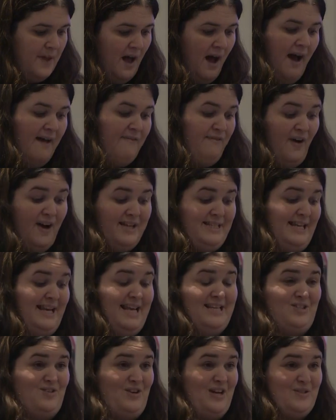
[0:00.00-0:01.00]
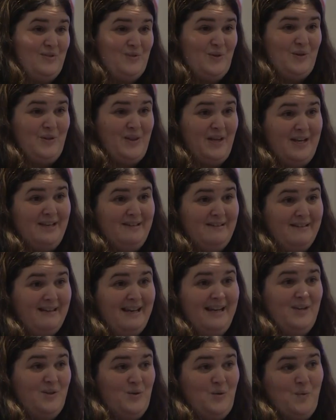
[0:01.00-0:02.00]
I find it less stressful than
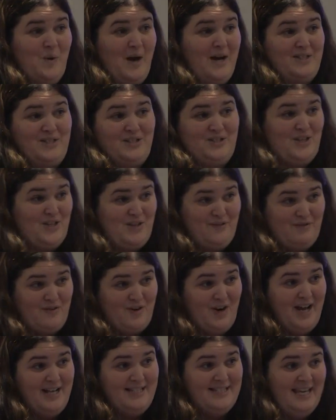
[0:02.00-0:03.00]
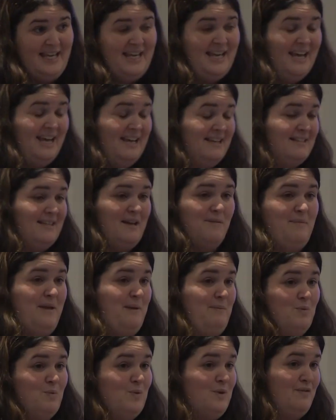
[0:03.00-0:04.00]
clinical work to do the variety. Some
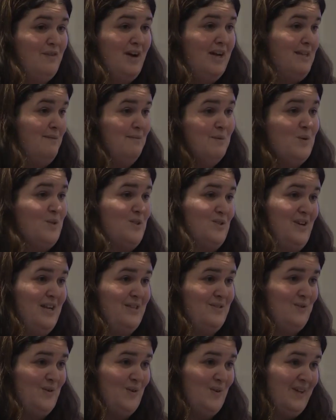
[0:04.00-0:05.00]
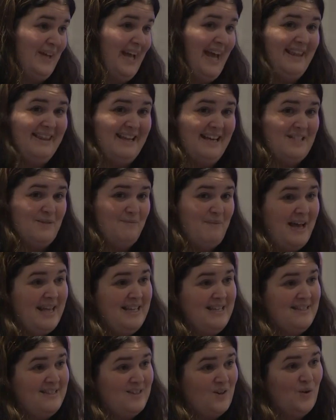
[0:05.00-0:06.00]
people would find it more stressful. Again, that
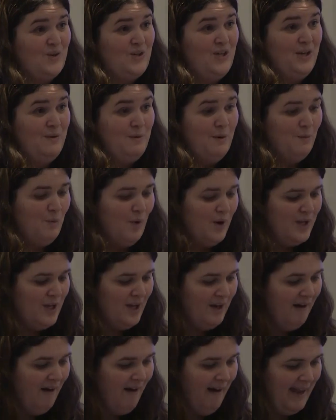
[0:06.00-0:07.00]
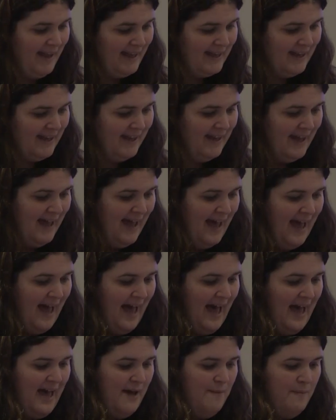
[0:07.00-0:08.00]
depends on you and what you like.
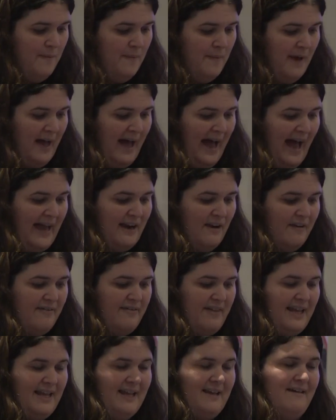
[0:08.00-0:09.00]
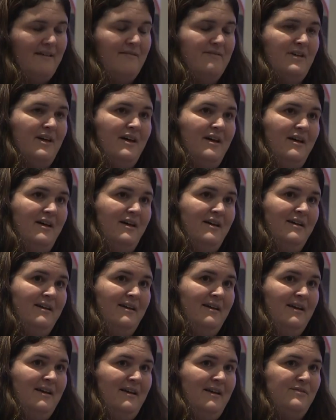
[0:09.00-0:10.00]
And I think the
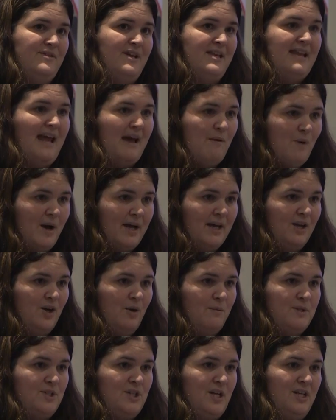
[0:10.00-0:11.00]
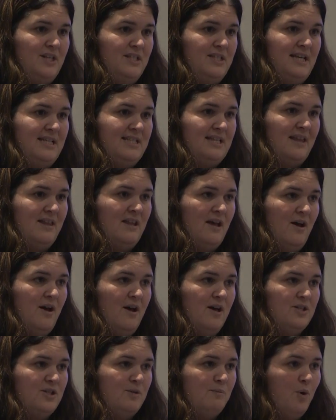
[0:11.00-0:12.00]
networking opportunities and
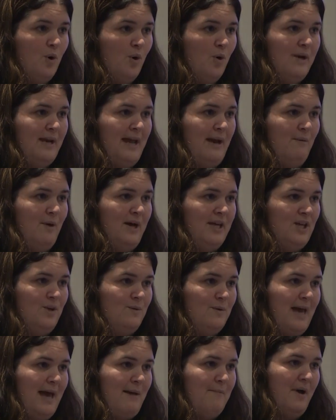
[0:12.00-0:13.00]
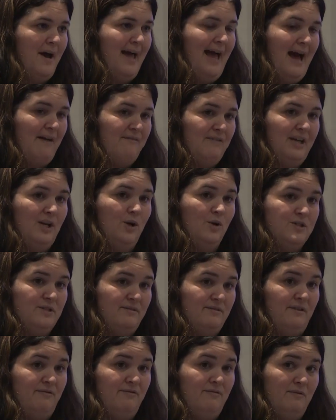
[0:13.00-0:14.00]
the support network you get by having lots
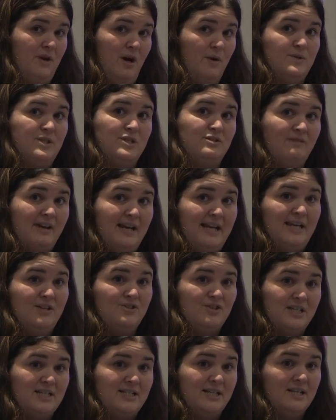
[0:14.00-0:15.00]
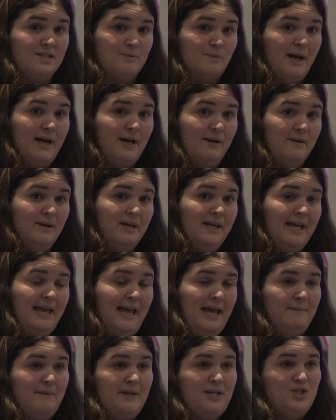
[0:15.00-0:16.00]
of different roles is really interesting as well.
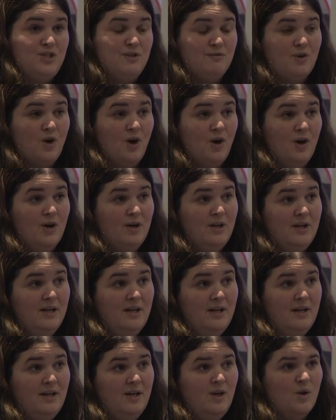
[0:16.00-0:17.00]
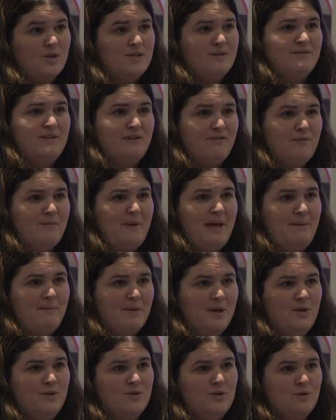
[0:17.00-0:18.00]
It means you've got lots of different
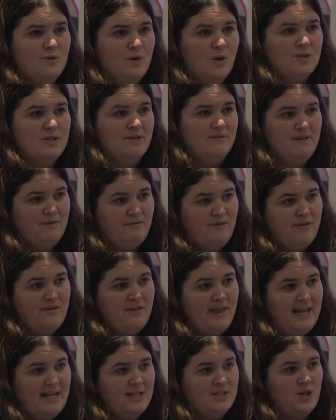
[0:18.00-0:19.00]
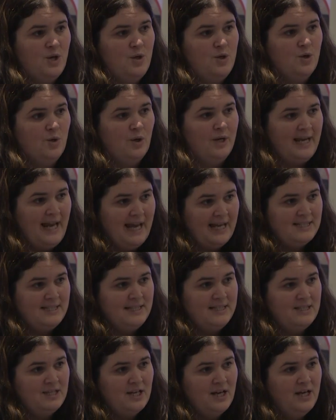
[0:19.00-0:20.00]
people who do lots of different things who you're
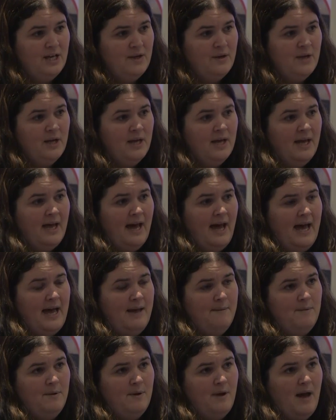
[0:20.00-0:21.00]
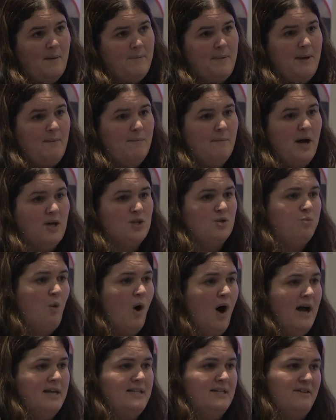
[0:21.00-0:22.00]
connected to, a bit much
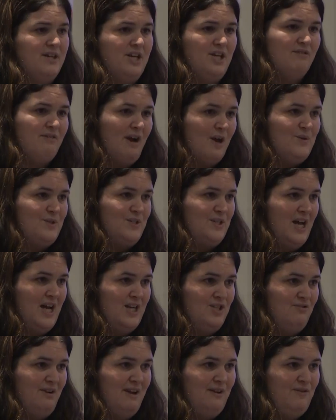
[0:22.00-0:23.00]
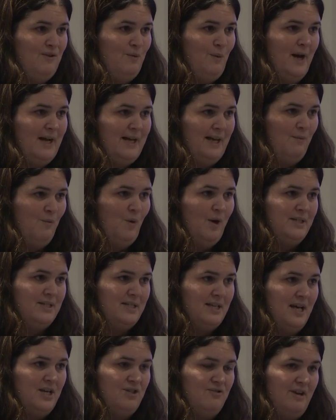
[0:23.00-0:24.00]
wider than your own surgery if you work in one
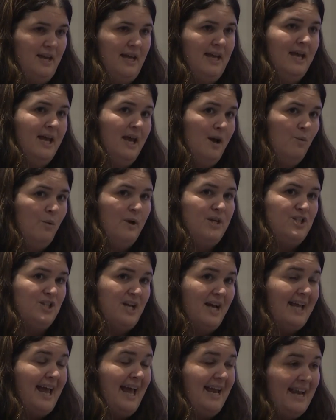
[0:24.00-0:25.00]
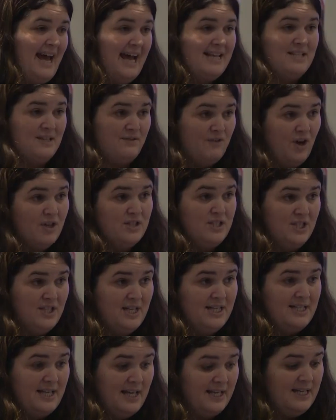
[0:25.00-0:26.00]
surgery, which again has
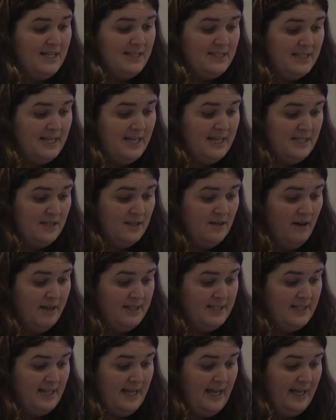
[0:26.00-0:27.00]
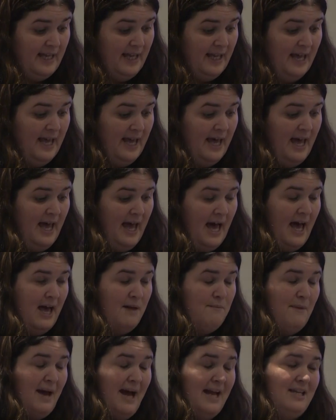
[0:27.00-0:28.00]
advantages and is a nice thing.
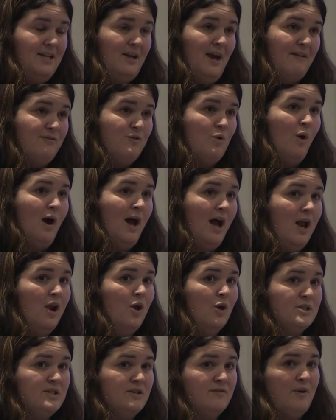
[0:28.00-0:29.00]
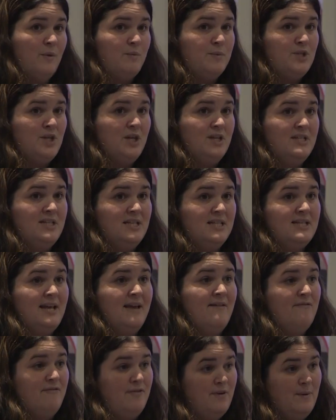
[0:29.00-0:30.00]
And you have quite a lot of opportunity to
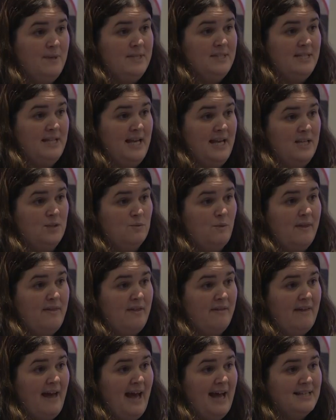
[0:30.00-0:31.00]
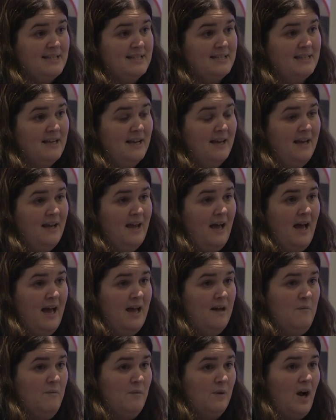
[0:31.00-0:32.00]
influence things, whether that's
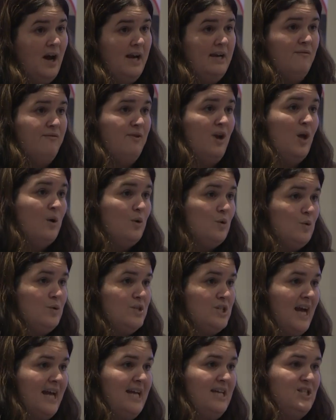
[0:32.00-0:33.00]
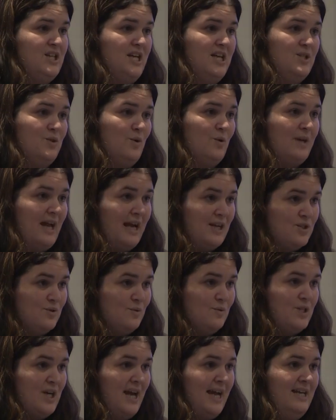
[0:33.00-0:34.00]
kind of local changes or
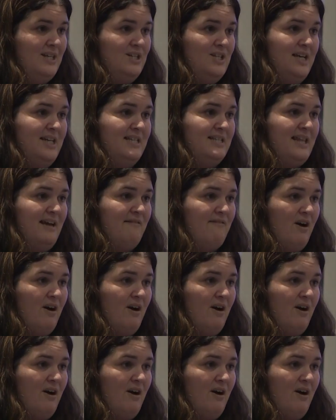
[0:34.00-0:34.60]
national changes.